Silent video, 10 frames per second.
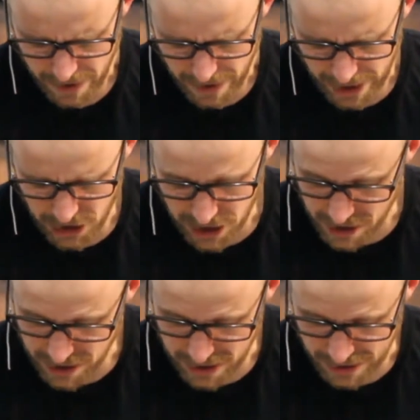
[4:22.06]
And
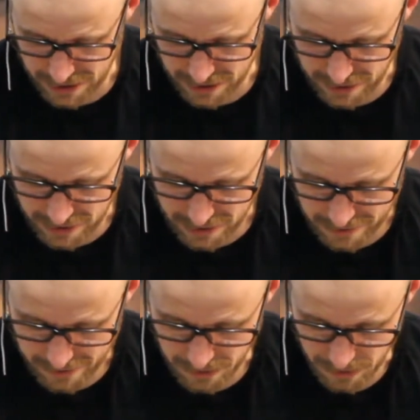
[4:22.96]
Jesus says,
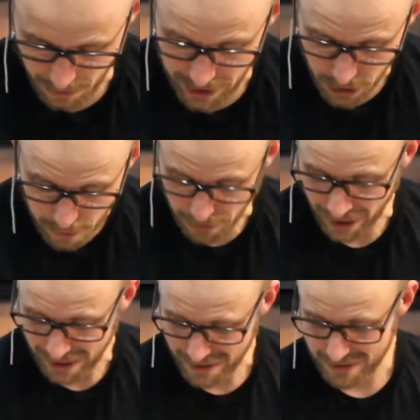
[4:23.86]
When you
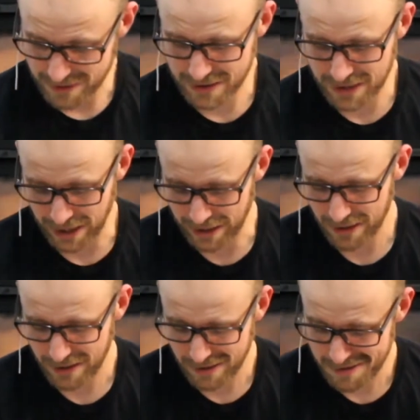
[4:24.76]
pray, say,
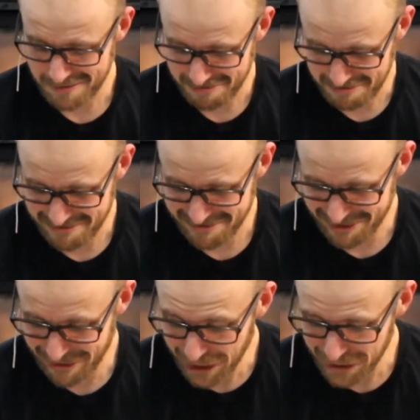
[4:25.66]

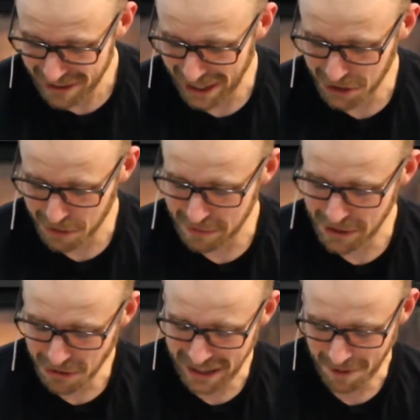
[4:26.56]
Father, hallowed be
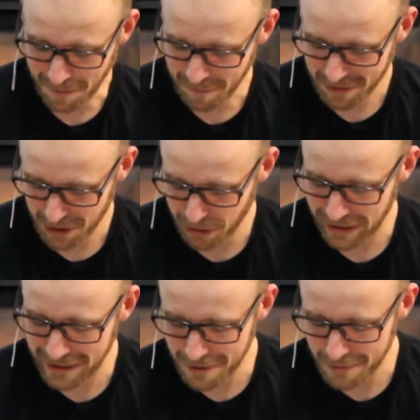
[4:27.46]
your name. Your
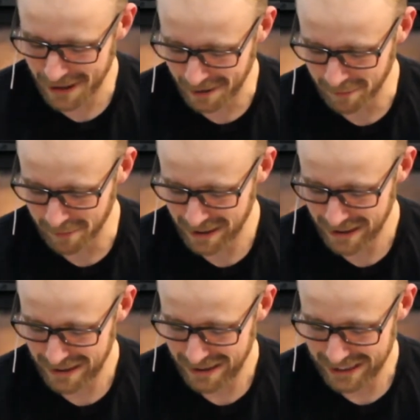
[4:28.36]
kingdom come
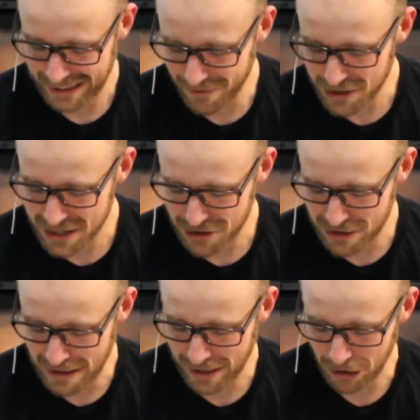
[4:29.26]
Give us each
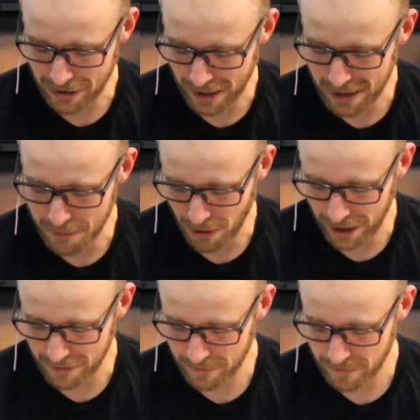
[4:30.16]
day our daily
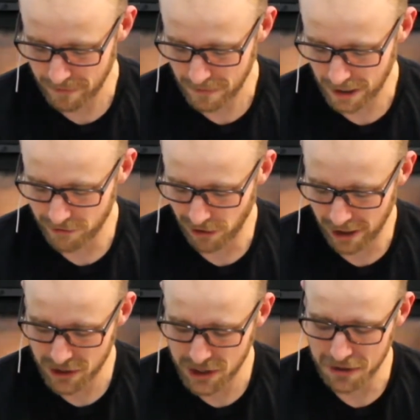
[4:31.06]
bread, and
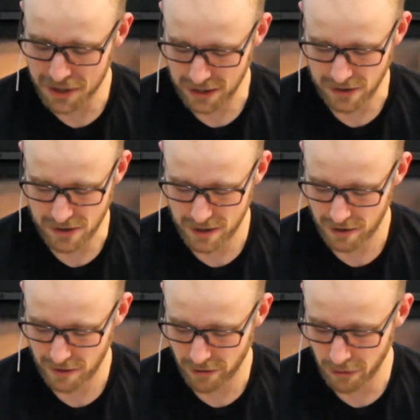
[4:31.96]
forgive us our sins,
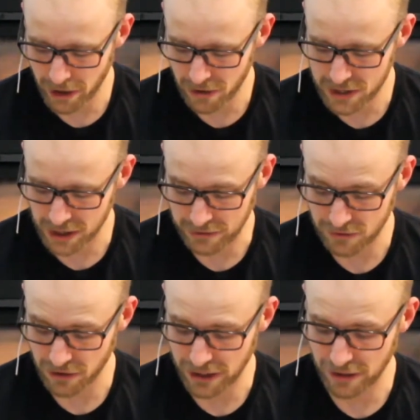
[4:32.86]
for we ourselves
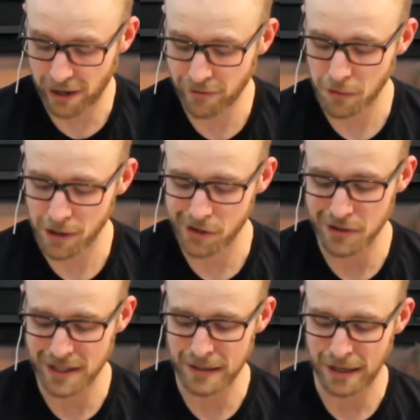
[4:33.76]
forgive everyone who
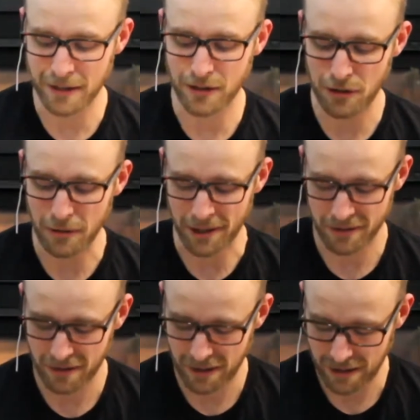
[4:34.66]
is indebted to
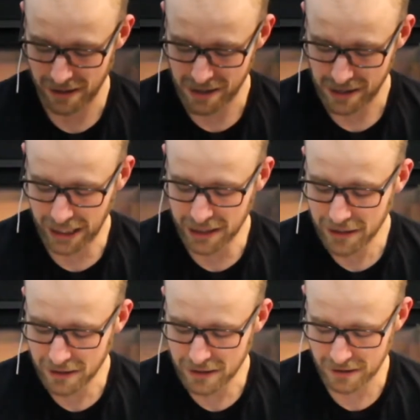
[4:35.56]
us. And
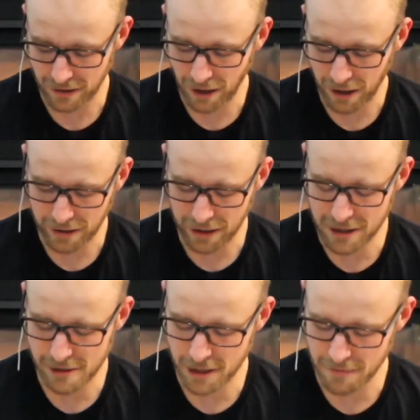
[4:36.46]
lead us not
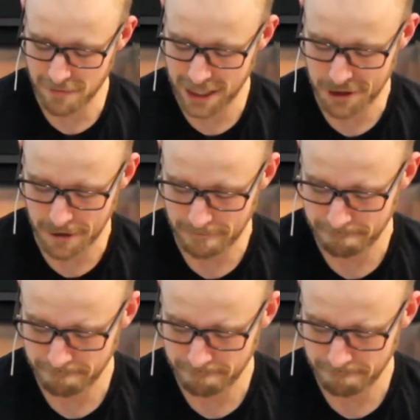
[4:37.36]
into temptation.